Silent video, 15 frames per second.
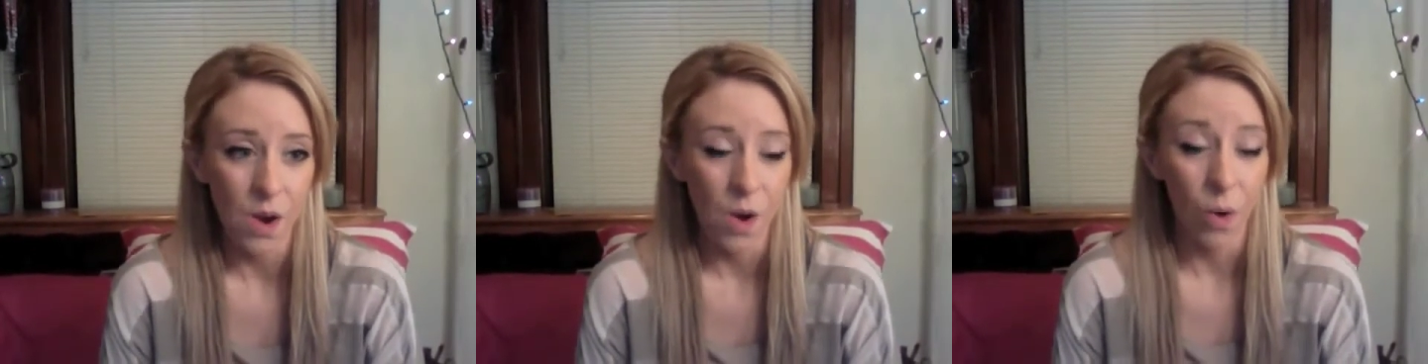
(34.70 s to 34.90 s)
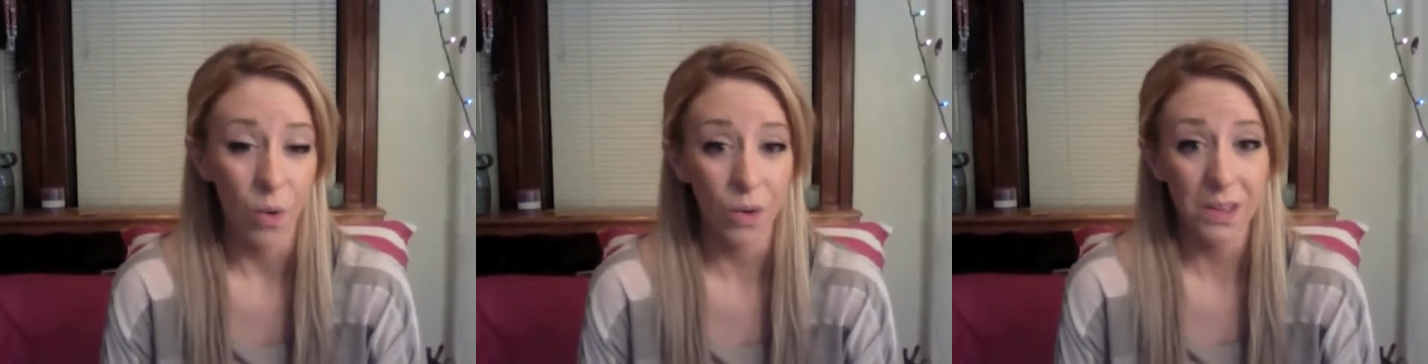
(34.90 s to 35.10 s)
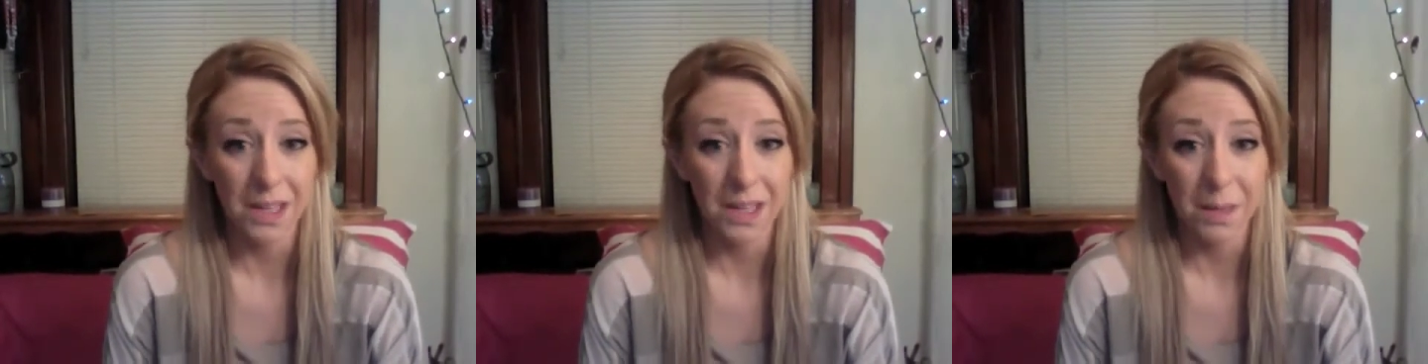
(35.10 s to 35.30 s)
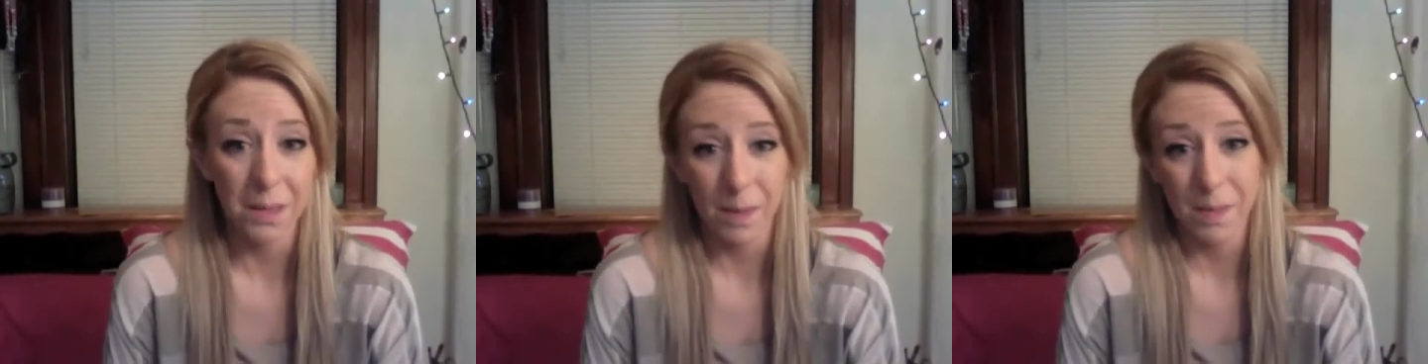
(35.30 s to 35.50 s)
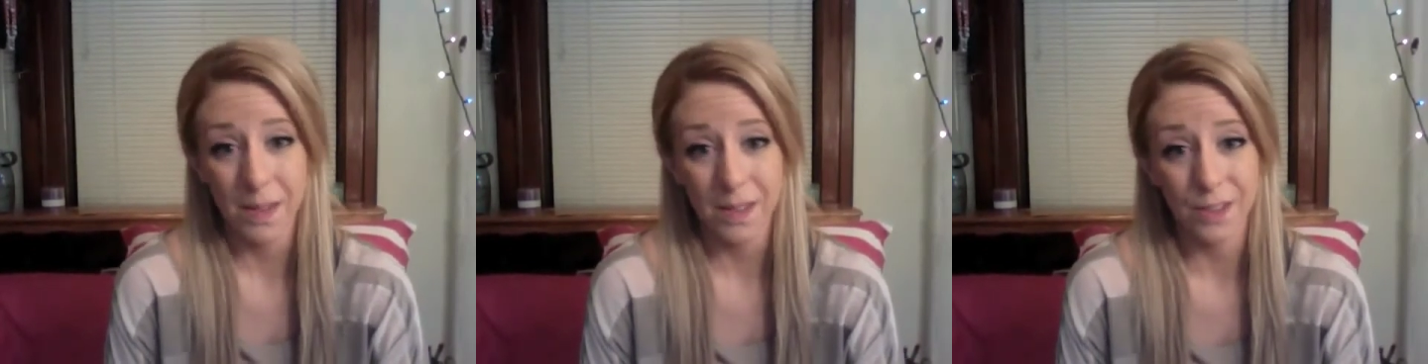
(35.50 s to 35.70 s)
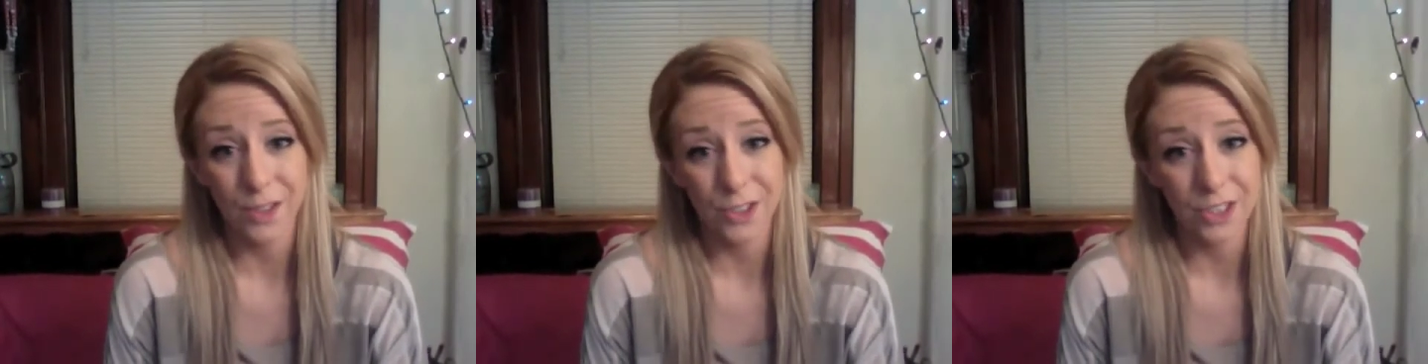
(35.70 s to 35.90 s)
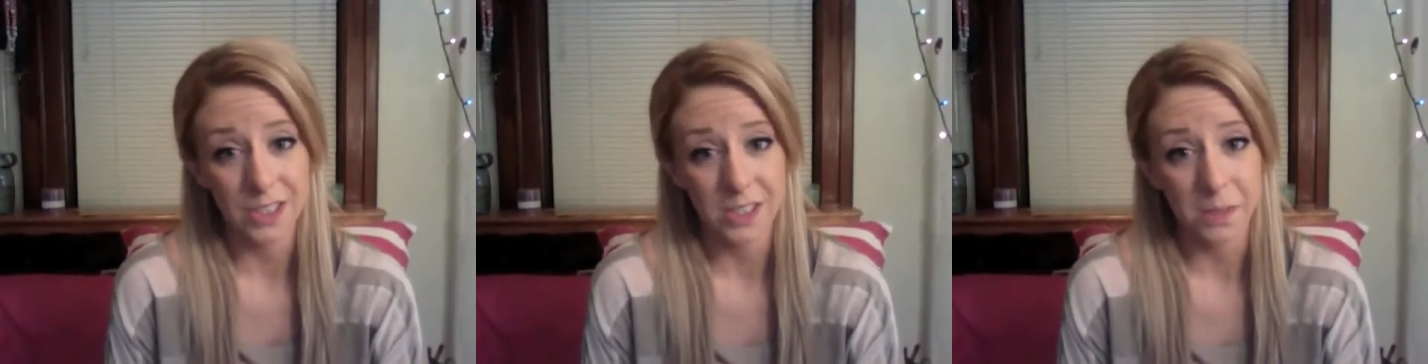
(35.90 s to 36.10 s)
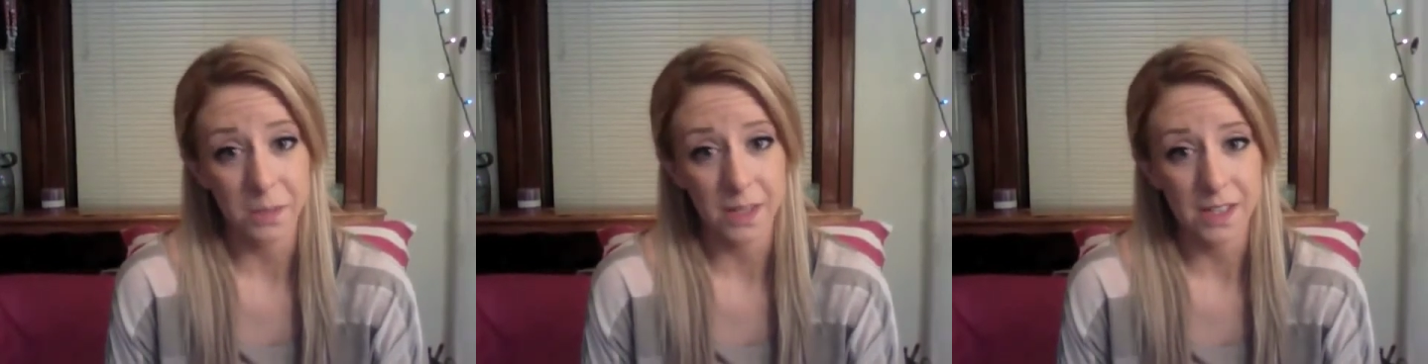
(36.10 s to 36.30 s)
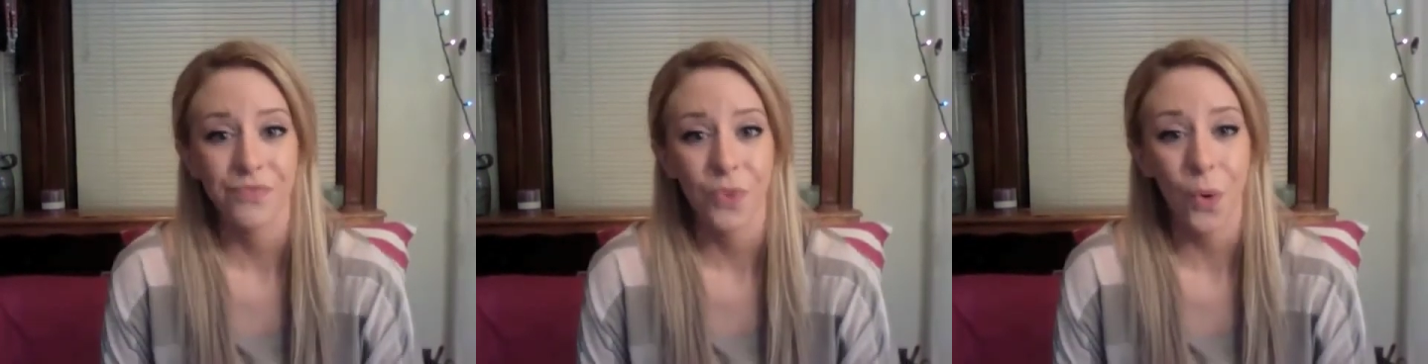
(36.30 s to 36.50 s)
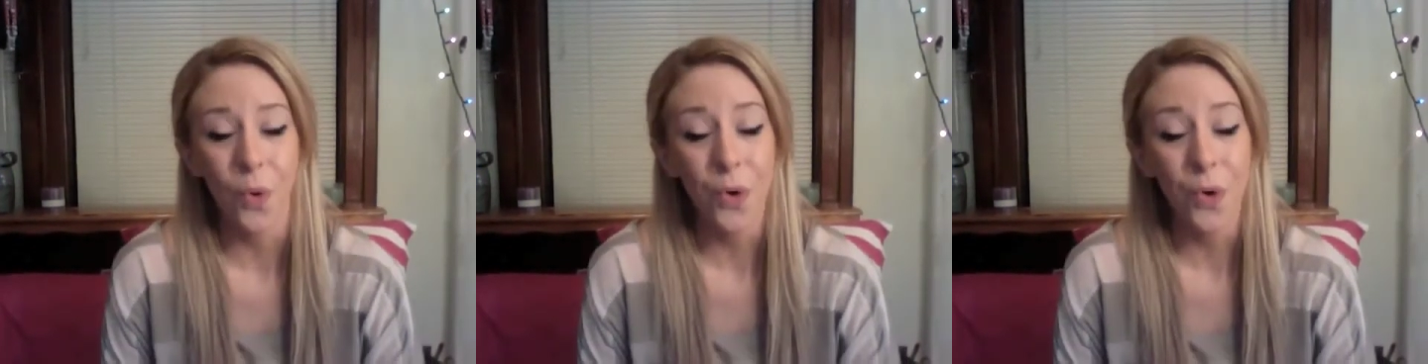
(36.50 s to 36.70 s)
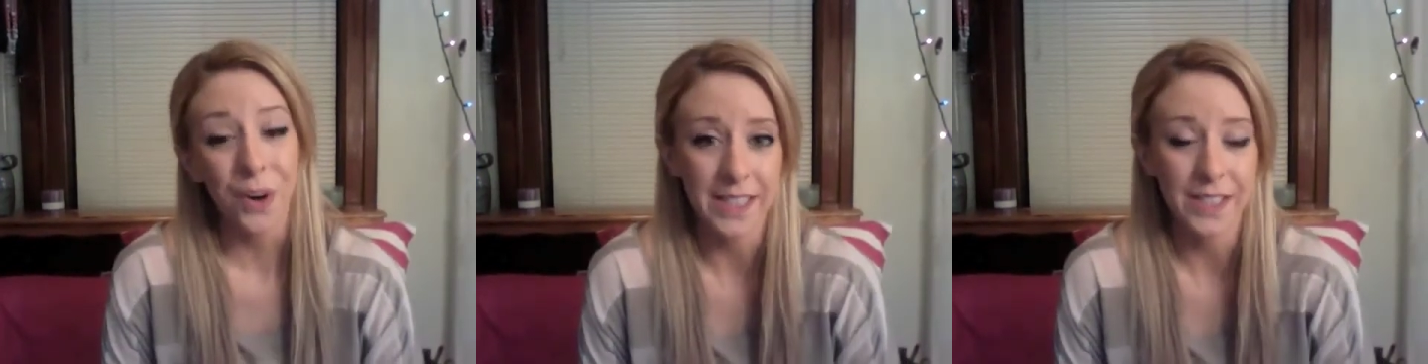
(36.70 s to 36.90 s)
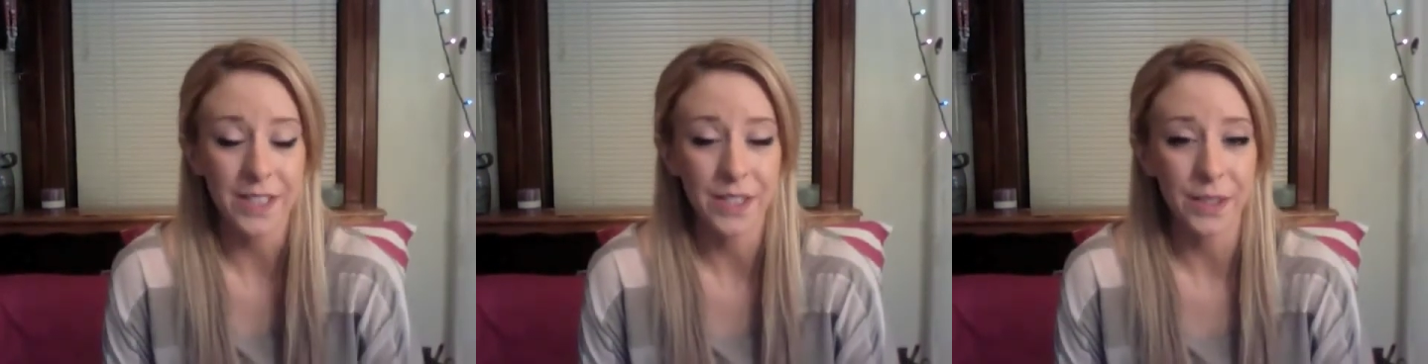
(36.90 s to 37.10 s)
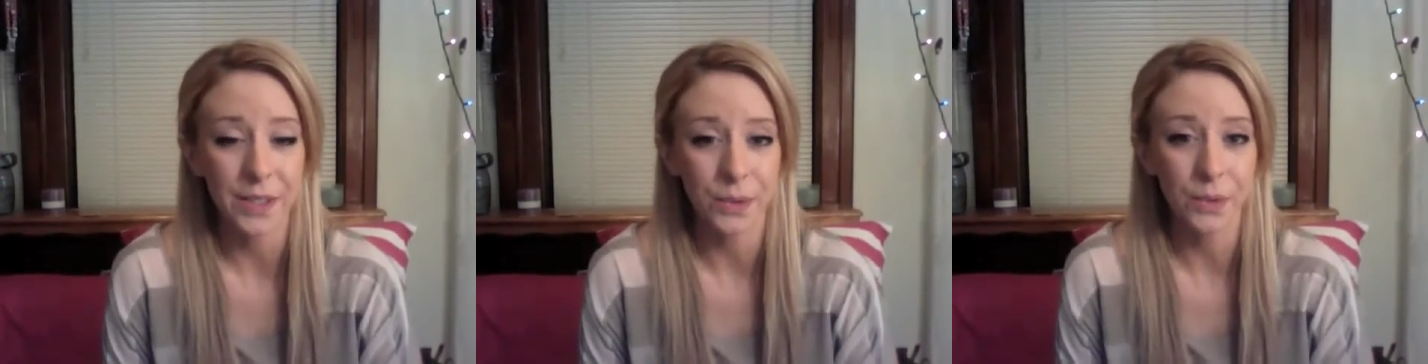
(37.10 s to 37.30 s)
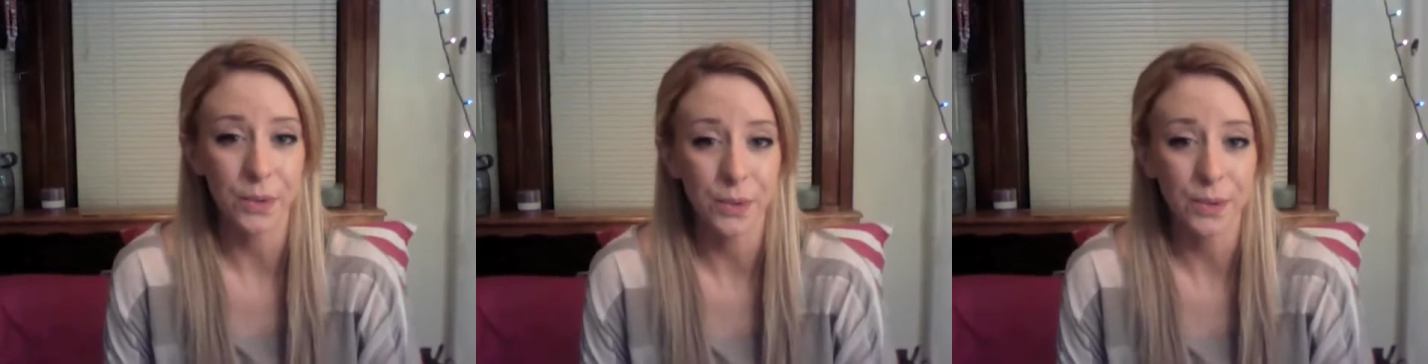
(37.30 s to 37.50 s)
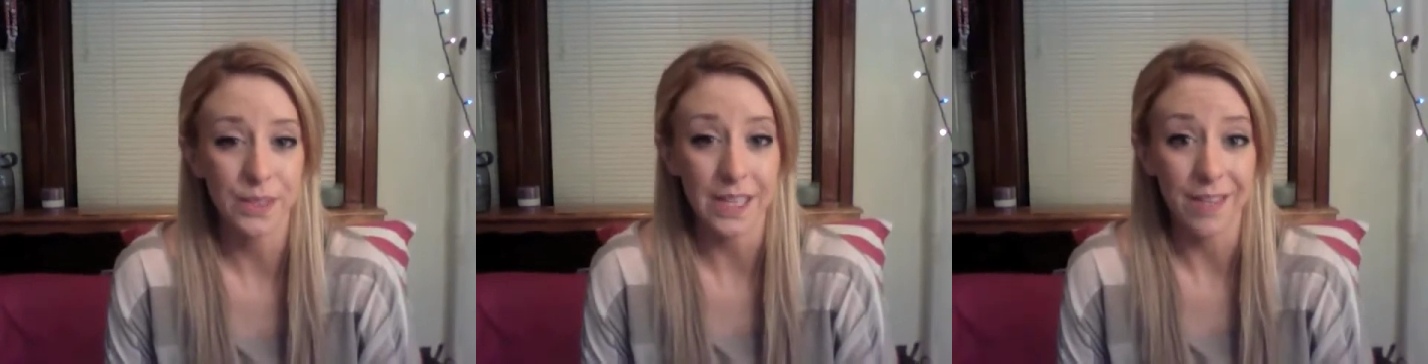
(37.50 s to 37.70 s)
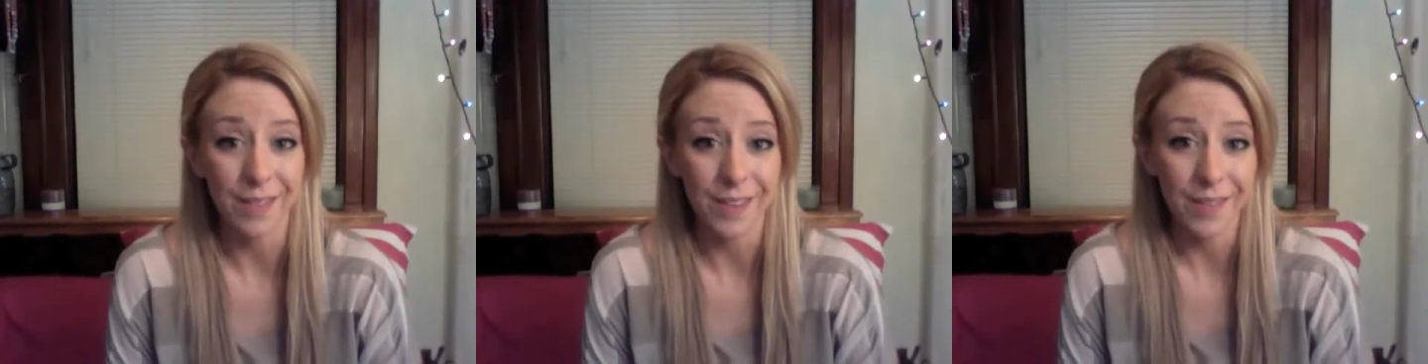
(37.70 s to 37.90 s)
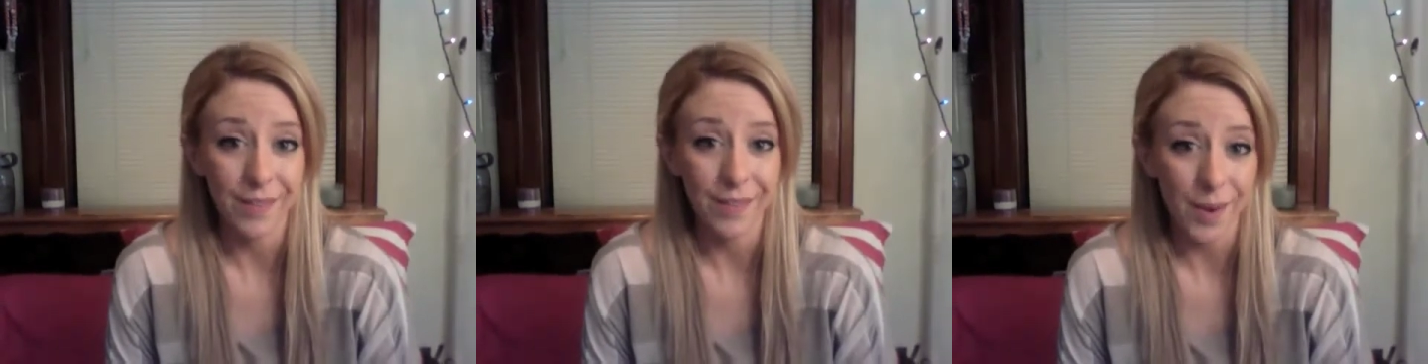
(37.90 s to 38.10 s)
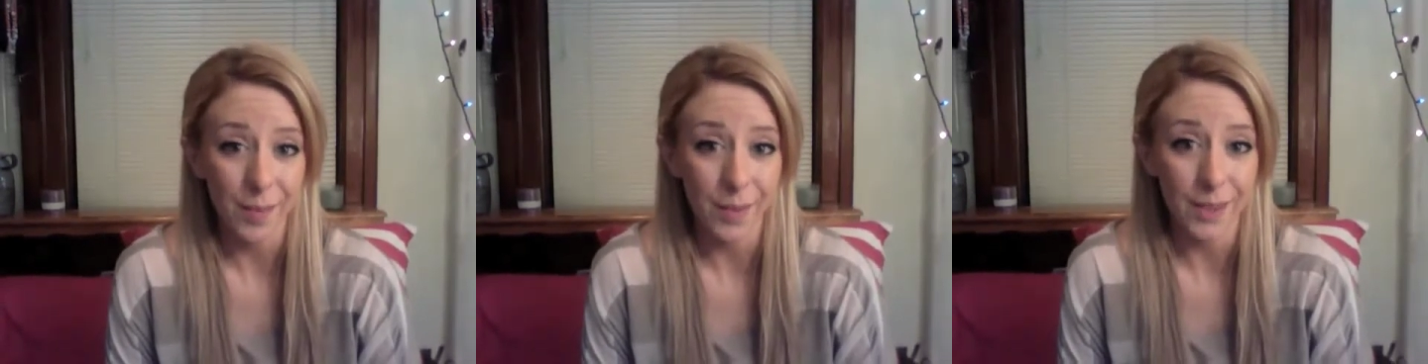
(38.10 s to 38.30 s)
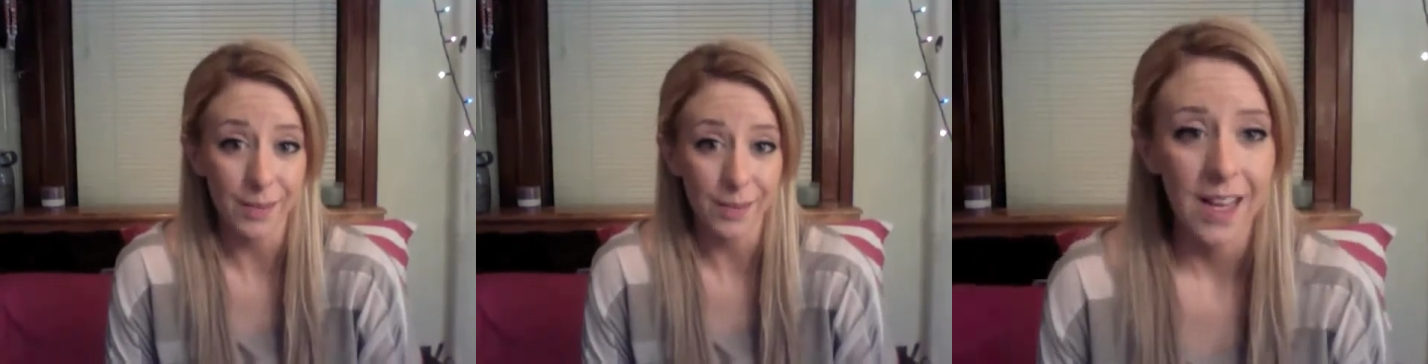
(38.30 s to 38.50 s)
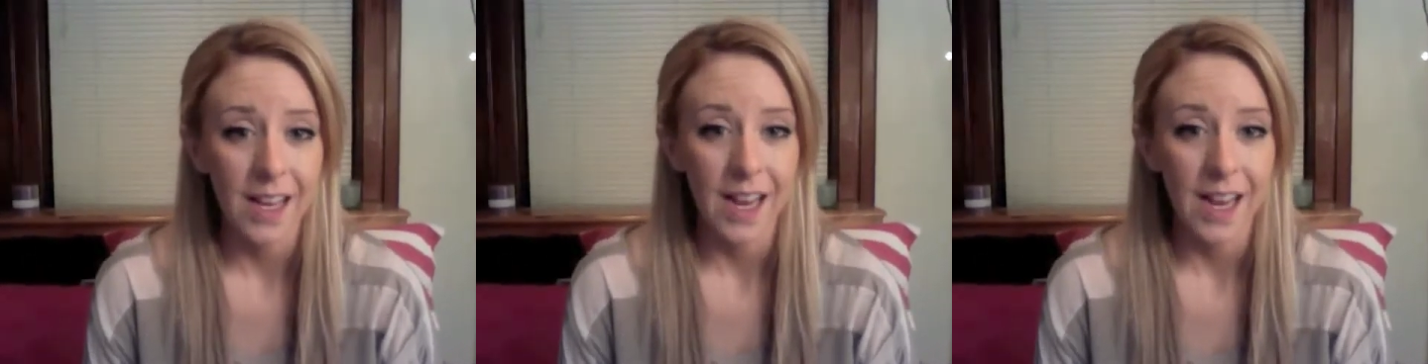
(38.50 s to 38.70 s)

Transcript: or they might be allergic to meat, or to save the environment.